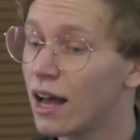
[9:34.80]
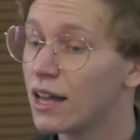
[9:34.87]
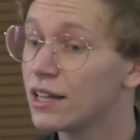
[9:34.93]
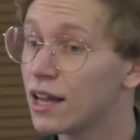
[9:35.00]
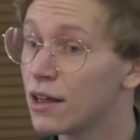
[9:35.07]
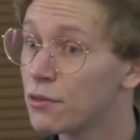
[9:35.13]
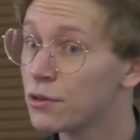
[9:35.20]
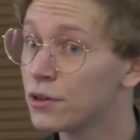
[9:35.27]

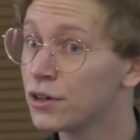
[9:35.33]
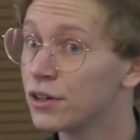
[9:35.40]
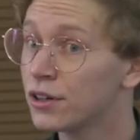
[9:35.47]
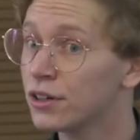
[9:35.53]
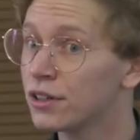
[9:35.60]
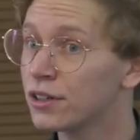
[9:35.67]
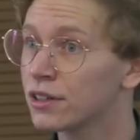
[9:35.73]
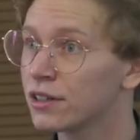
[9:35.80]

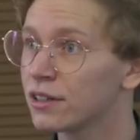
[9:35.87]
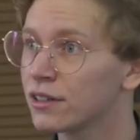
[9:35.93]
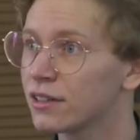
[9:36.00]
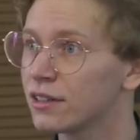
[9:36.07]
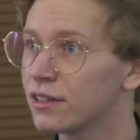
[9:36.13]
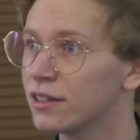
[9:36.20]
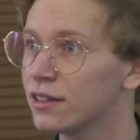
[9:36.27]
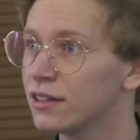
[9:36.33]
another
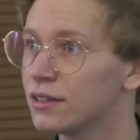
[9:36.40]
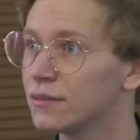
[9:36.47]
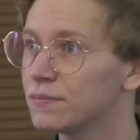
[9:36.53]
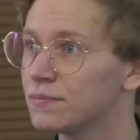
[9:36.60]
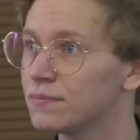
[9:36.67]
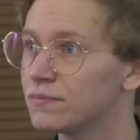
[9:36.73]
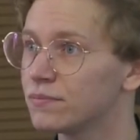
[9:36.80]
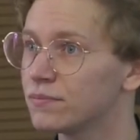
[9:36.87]

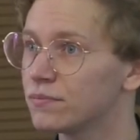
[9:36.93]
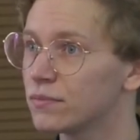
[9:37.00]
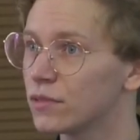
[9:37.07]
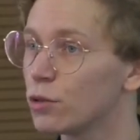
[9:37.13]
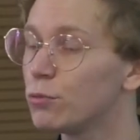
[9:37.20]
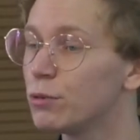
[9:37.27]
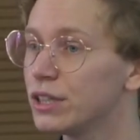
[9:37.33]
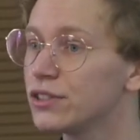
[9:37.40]
um,
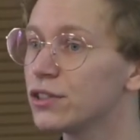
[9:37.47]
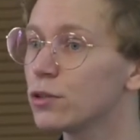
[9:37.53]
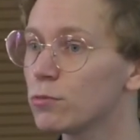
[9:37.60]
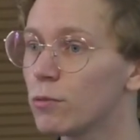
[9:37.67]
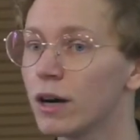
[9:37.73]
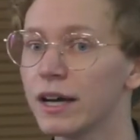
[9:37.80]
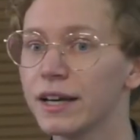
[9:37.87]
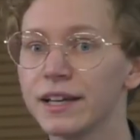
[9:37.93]

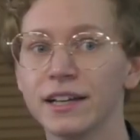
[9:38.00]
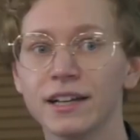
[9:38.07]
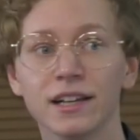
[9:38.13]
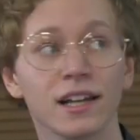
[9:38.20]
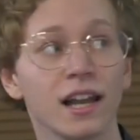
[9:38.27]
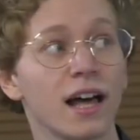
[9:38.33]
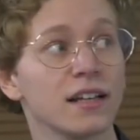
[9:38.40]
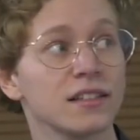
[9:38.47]
reason why
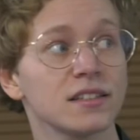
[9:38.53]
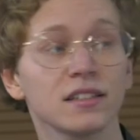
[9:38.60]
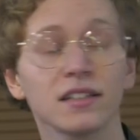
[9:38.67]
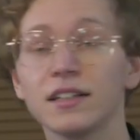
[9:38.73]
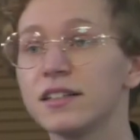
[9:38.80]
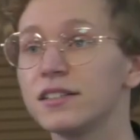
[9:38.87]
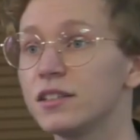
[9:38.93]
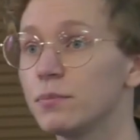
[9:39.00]
class
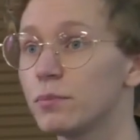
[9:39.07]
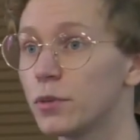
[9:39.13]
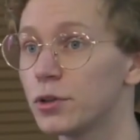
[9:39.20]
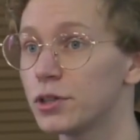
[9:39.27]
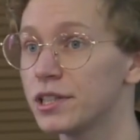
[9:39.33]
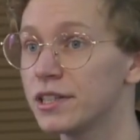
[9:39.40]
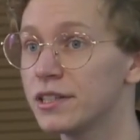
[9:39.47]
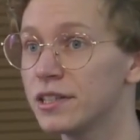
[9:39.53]
is
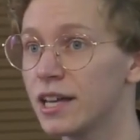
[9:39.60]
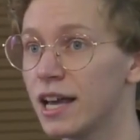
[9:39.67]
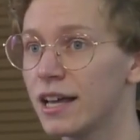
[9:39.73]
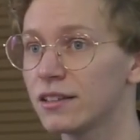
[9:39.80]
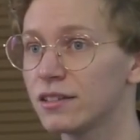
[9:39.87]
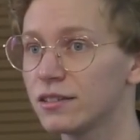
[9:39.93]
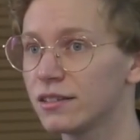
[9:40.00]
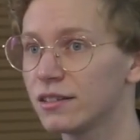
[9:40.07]
important
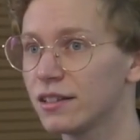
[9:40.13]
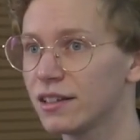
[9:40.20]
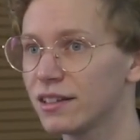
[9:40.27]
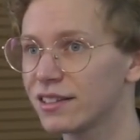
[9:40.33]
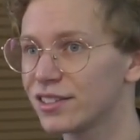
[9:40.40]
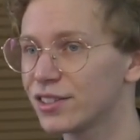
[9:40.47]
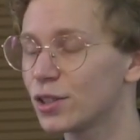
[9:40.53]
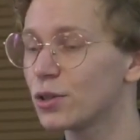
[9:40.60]
and
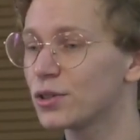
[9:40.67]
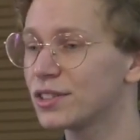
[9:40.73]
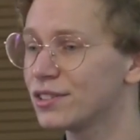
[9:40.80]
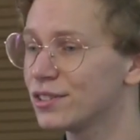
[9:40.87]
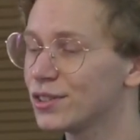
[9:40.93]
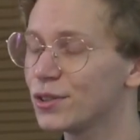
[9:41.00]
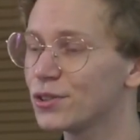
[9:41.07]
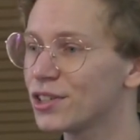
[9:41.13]
so
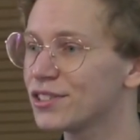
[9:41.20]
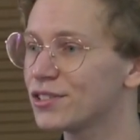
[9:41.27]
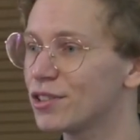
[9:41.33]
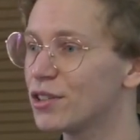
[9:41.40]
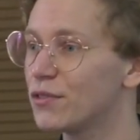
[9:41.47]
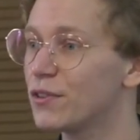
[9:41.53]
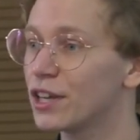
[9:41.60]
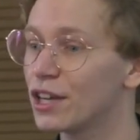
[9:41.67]
social
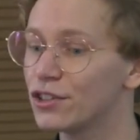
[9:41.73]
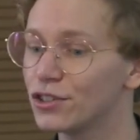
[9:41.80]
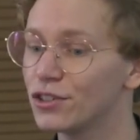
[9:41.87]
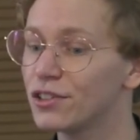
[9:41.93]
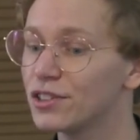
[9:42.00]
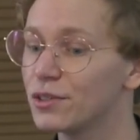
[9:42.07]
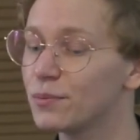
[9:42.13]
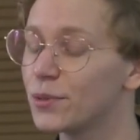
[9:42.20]

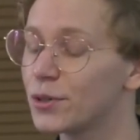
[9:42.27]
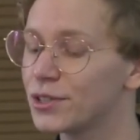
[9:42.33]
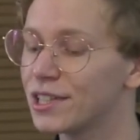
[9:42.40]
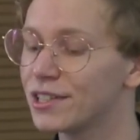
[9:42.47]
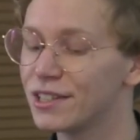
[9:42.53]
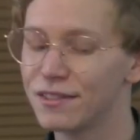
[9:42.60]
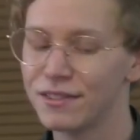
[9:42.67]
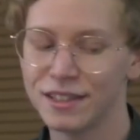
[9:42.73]
stratification is
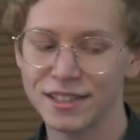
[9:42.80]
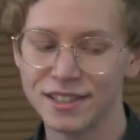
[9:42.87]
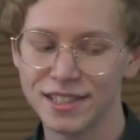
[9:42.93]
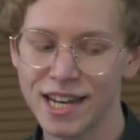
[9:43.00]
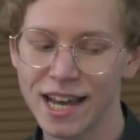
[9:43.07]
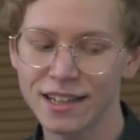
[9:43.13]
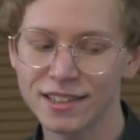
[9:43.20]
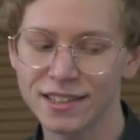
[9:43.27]
important in
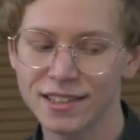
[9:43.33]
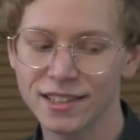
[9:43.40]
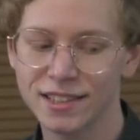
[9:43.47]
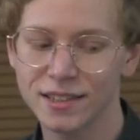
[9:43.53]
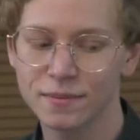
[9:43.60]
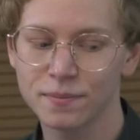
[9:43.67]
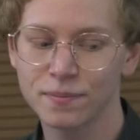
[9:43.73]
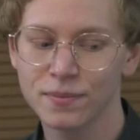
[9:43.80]
these texts